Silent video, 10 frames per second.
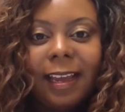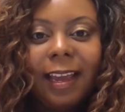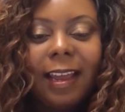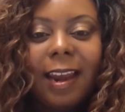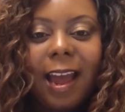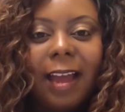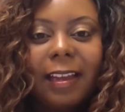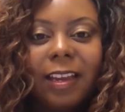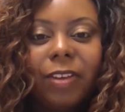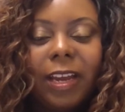and
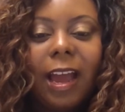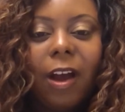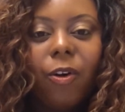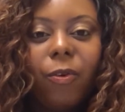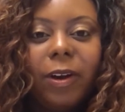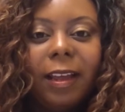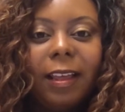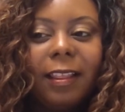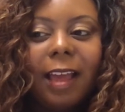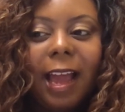not giving out
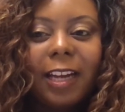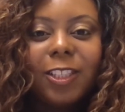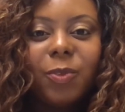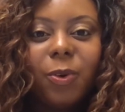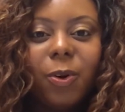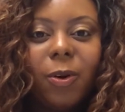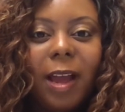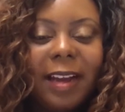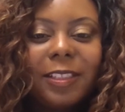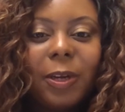the actual
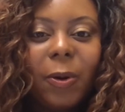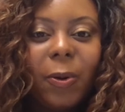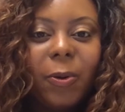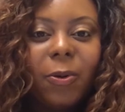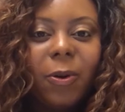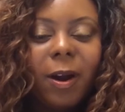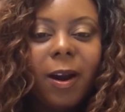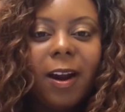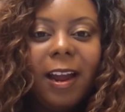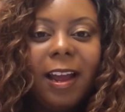hex code
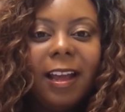or